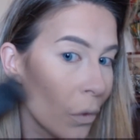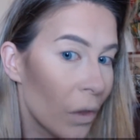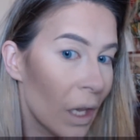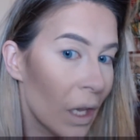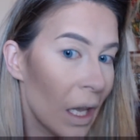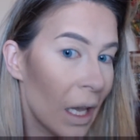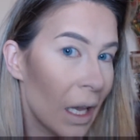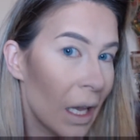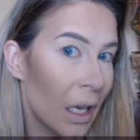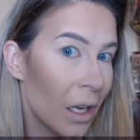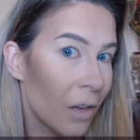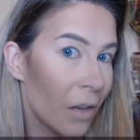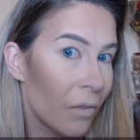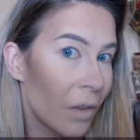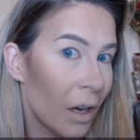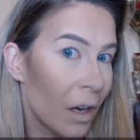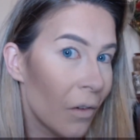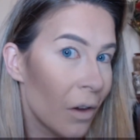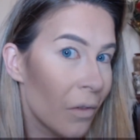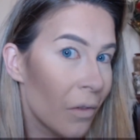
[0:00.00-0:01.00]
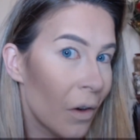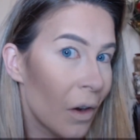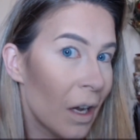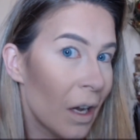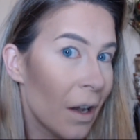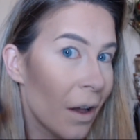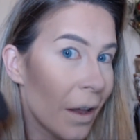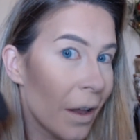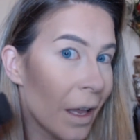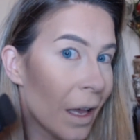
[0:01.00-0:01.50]
with again a very,
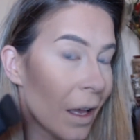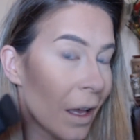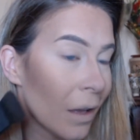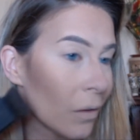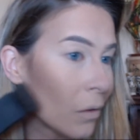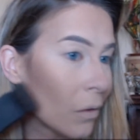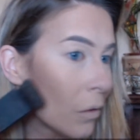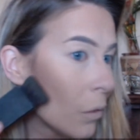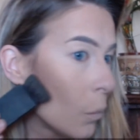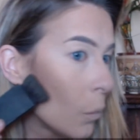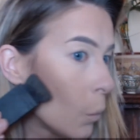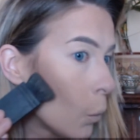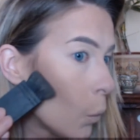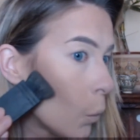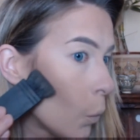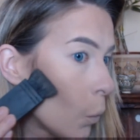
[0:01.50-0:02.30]
very light hand.